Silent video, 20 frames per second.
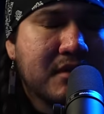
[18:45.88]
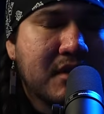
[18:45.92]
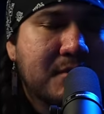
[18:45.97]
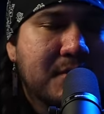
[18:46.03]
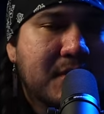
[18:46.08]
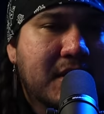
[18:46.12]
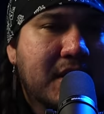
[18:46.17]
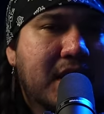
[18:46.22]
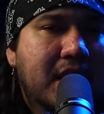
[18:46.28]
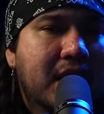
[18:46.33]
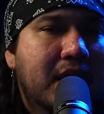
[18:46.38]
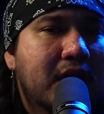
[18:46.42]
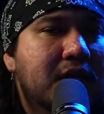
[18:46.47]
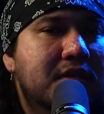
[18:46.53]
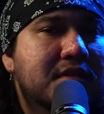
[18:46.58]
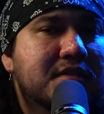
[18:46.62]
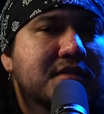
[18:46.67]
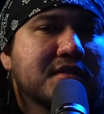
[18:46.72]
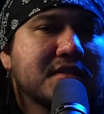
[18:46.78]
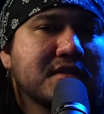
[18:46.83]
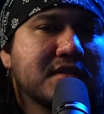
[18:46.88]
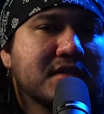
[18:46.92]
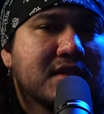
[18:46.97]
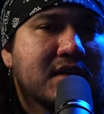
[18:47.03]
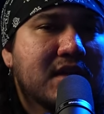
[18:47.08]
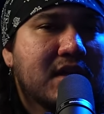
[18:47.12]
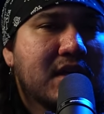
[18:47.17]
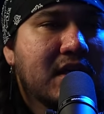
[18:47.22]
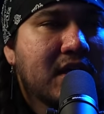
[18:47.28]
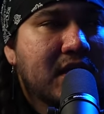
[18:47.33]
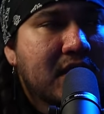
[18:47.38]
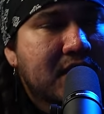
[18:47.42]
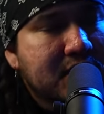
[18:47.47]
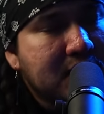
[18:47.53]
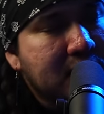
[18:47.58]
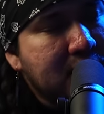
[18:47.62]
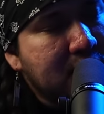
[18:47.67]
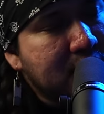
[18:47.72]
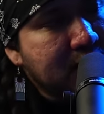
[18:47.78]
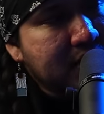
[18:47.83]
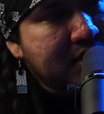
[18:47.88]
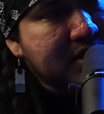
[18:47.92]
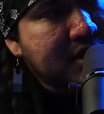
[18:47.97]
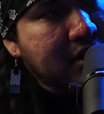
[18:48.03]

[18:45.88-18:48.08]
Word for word: And I'm like, yes. So you should